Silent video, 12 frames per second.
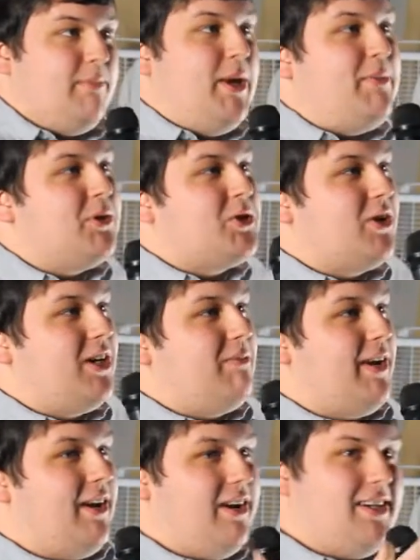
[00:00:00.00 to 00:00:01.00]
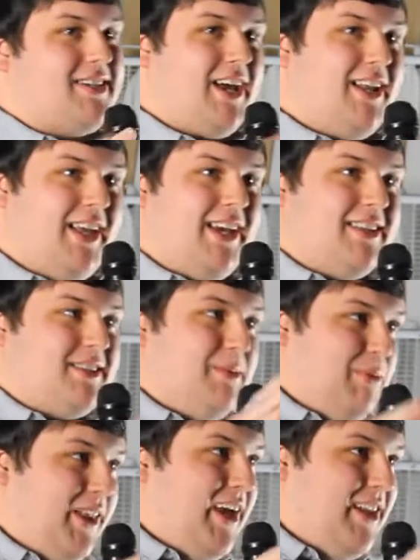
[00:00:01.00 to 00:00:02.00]
People treat marriage kind of like it's a
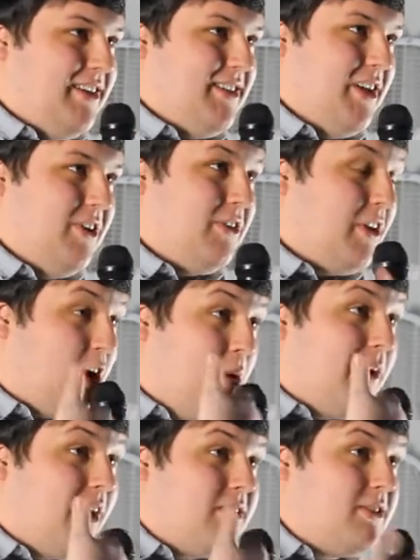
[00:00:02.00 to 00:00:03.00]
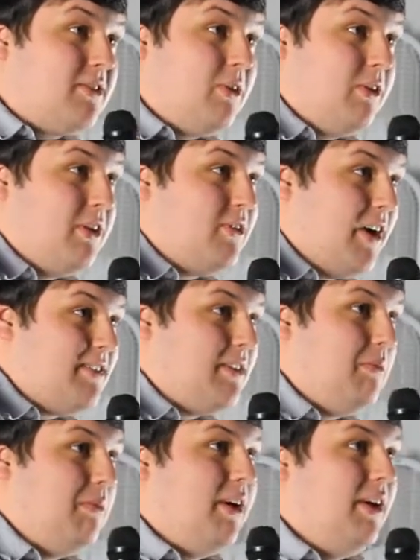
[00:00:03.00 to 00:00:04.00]
plate at dinner. They're like, oh my gosh, it's so good, try
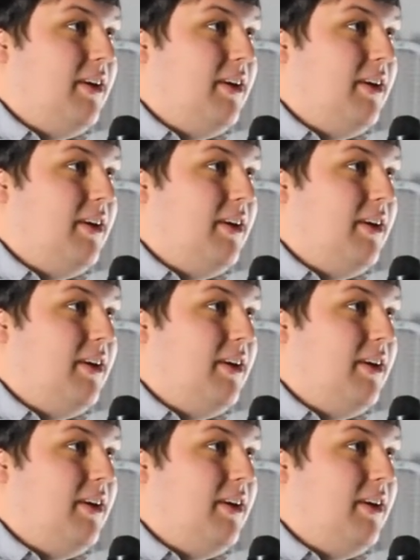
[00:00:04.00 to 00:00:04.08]
some.